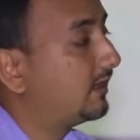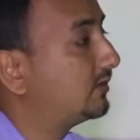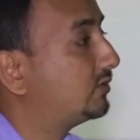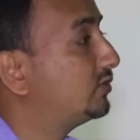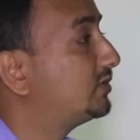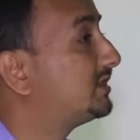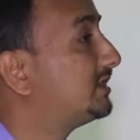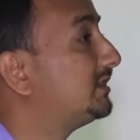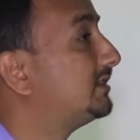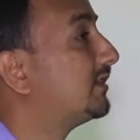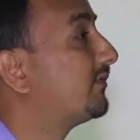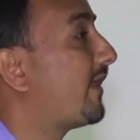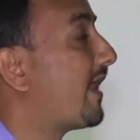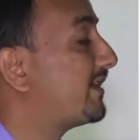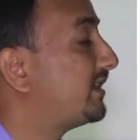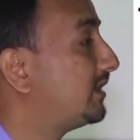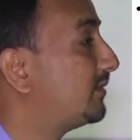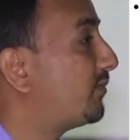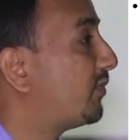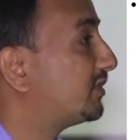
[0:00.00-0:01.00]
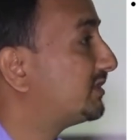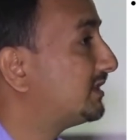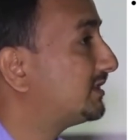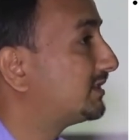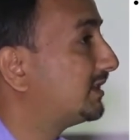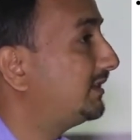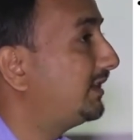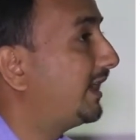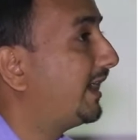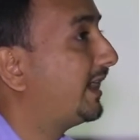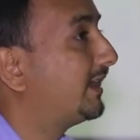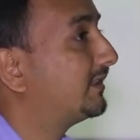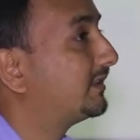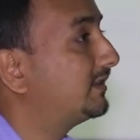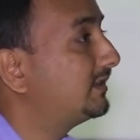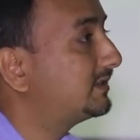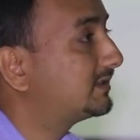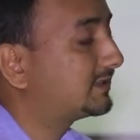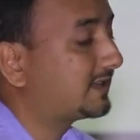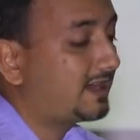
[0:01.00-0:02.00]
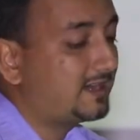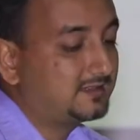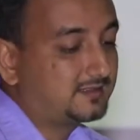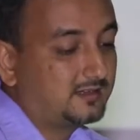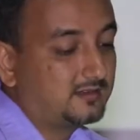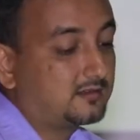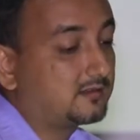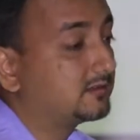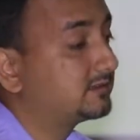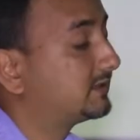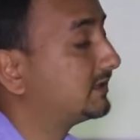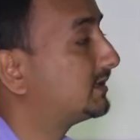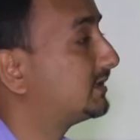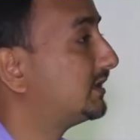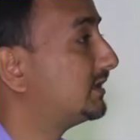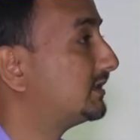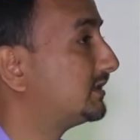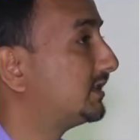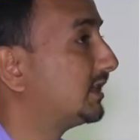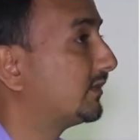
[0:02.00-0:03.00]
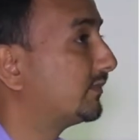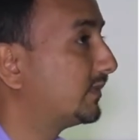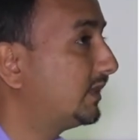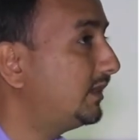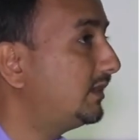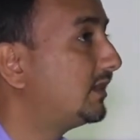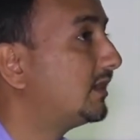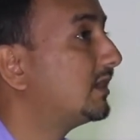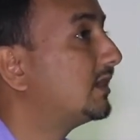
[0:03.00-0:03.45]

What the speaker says: to see the final position and the size and consistency of the